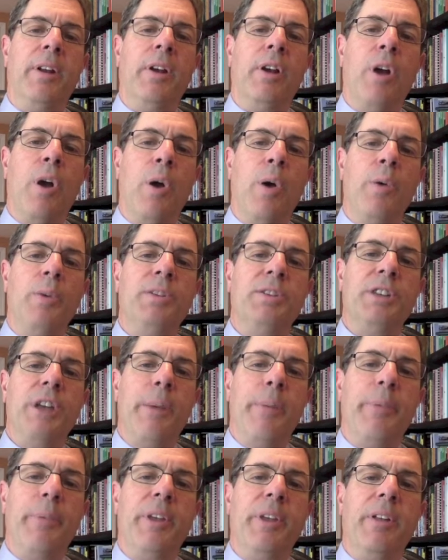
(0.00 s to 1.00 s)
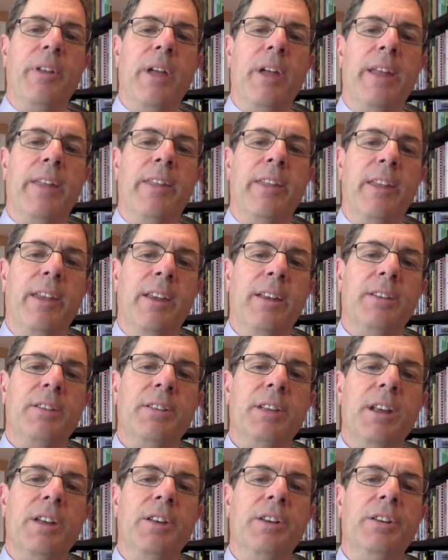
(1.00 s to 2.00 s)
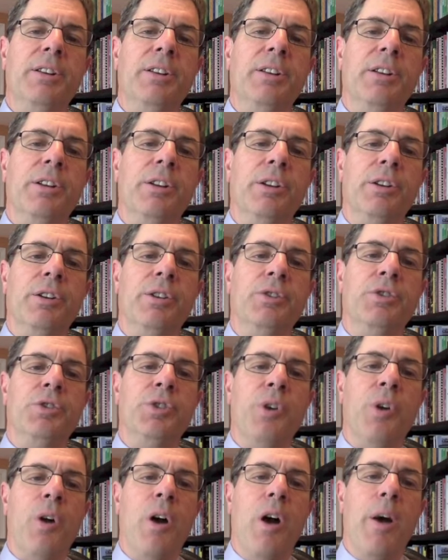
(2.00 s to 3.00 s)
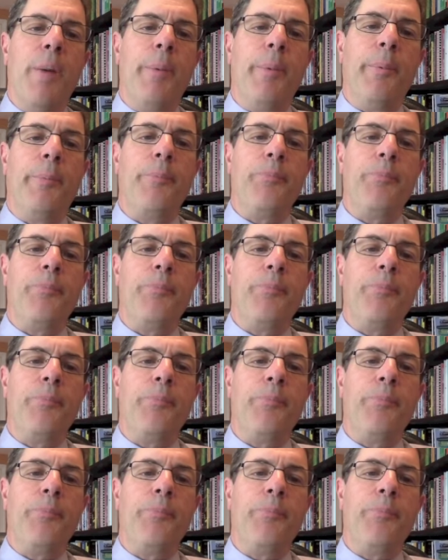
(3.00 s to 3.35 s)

goes something like this, then you did a good job.